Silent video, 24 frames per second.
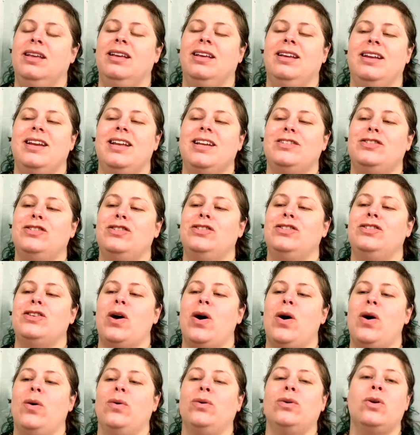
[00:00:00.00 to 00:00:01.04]
It is
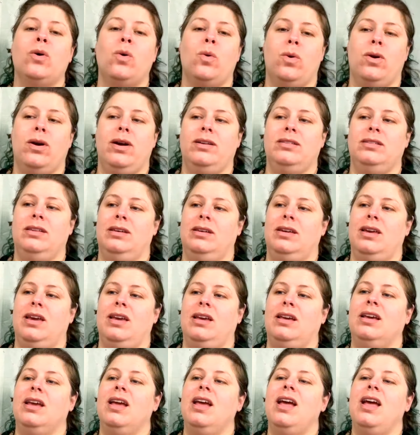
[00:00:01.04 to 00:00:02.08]
so gory
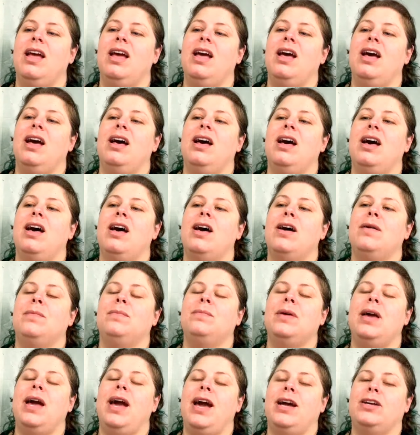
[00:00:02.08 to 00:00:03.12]
looking.
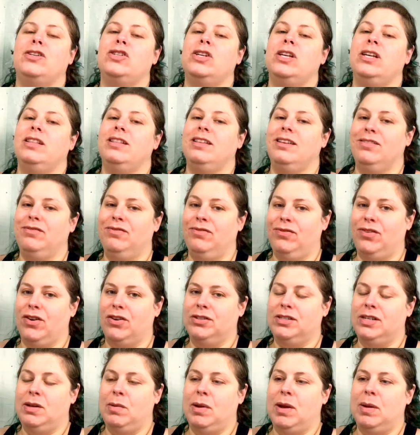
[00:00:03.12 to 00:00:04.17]
Actually, the
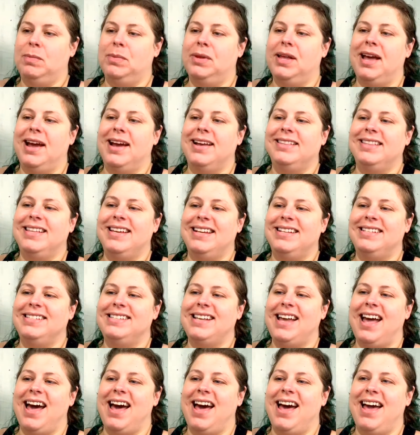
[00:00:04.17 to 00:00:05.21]
first time I applied
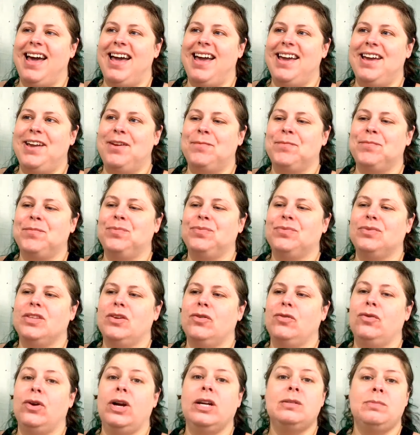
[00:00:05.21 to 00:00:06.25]
this, I
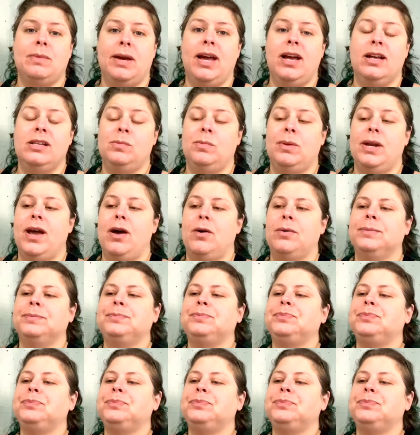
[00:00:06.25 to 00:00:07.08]
freaked my husband out.